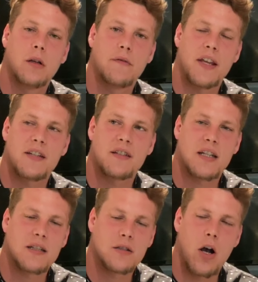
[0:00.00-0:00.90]
of this
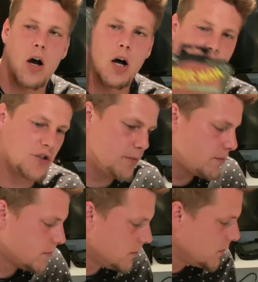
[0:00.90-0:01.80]
is awesome.
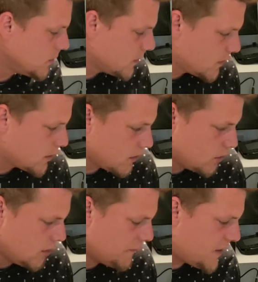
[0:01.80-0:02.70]

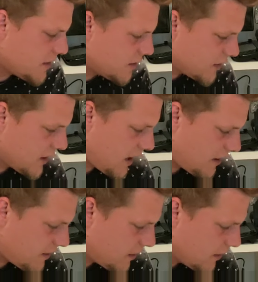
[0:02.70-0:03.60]
Loved this as a kid.